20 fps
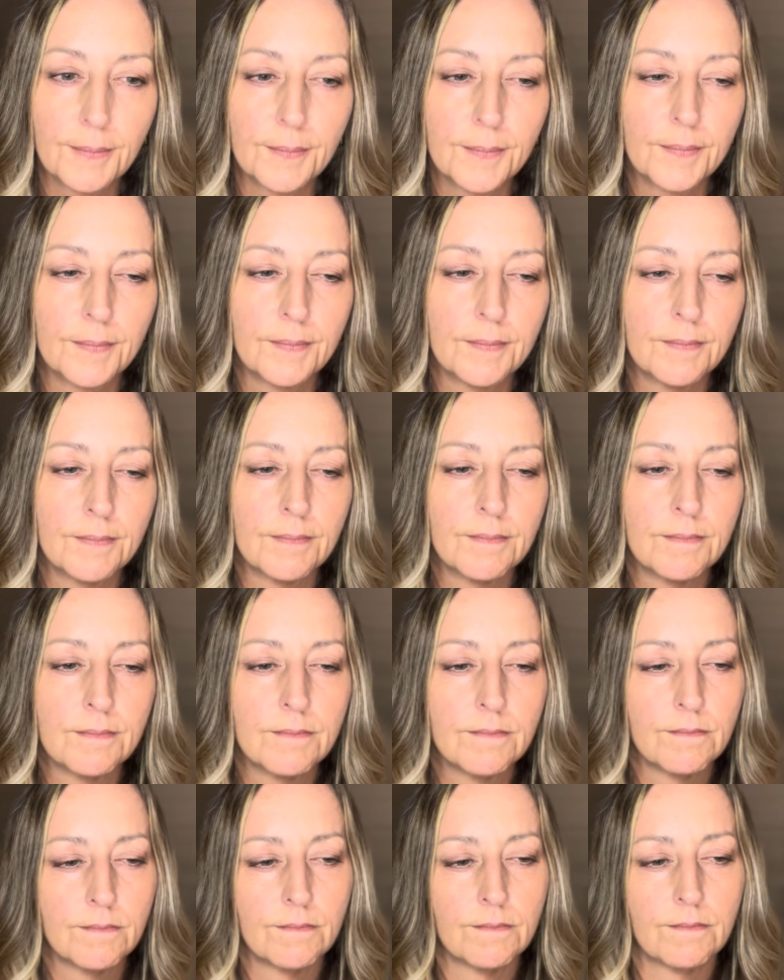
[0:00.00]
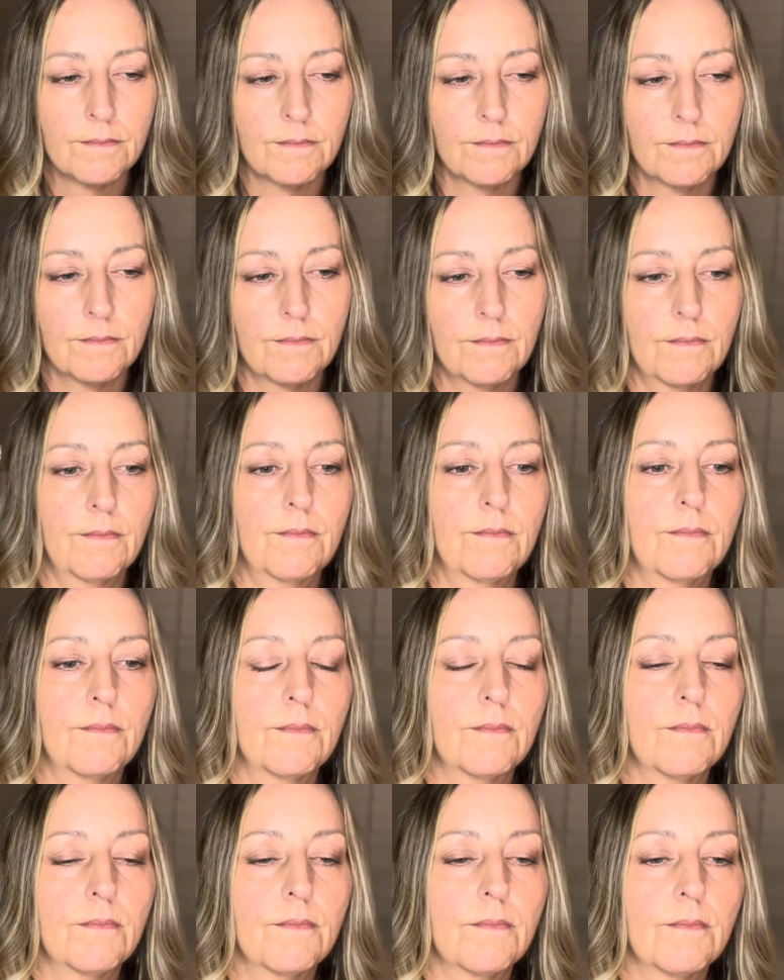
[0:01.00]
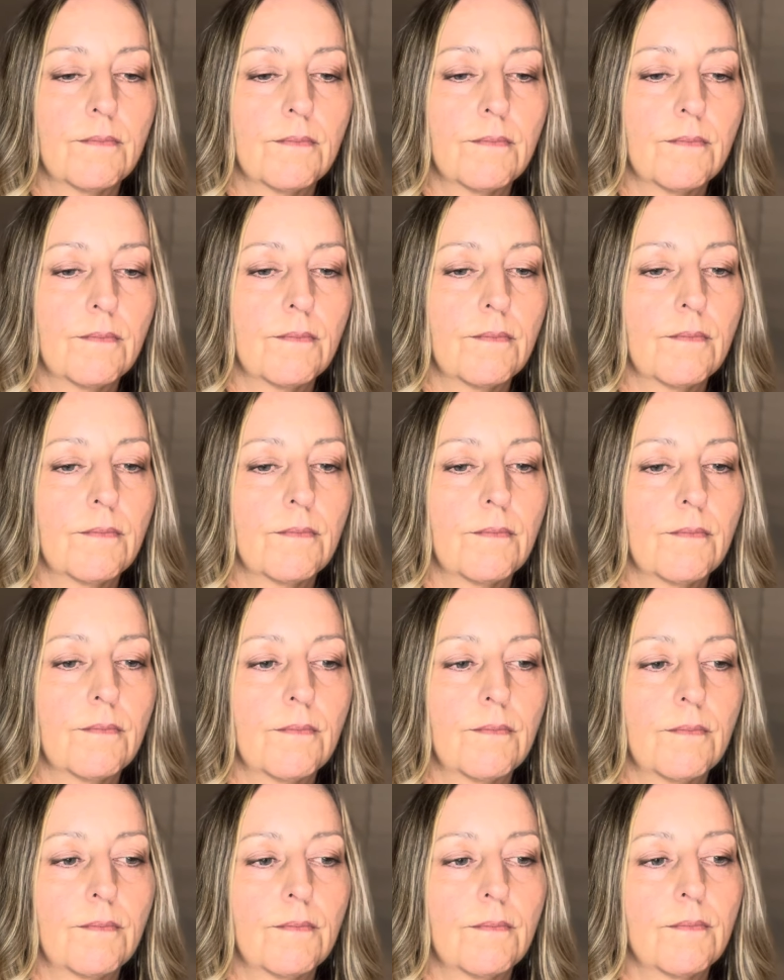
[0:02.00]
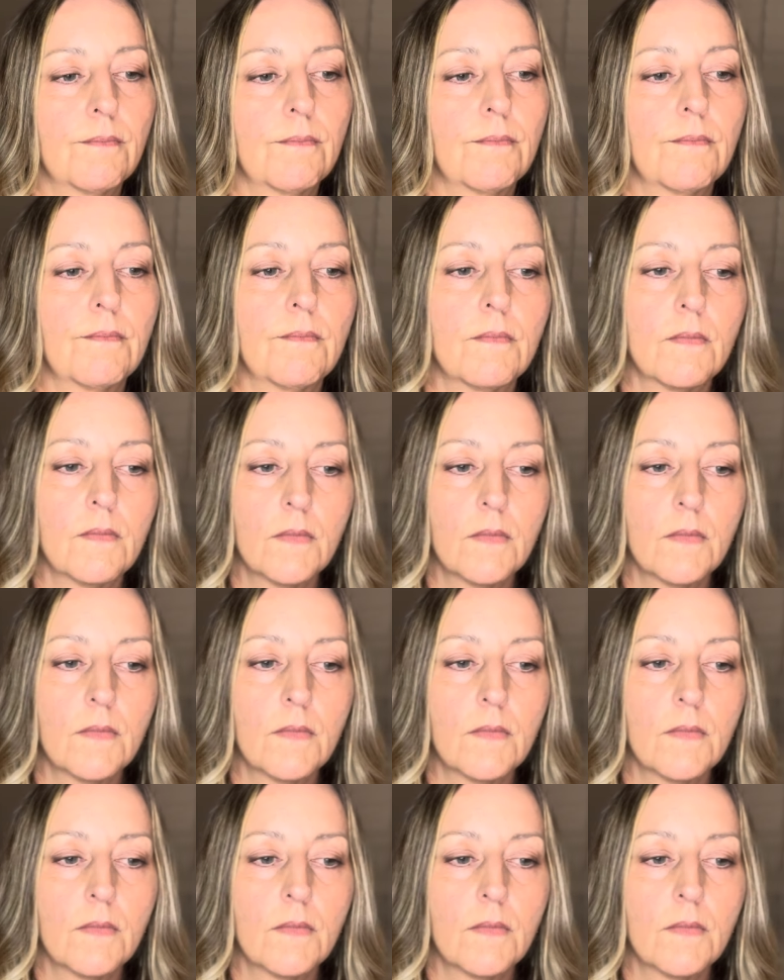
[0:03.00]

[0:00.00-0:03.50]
Nobody speaks.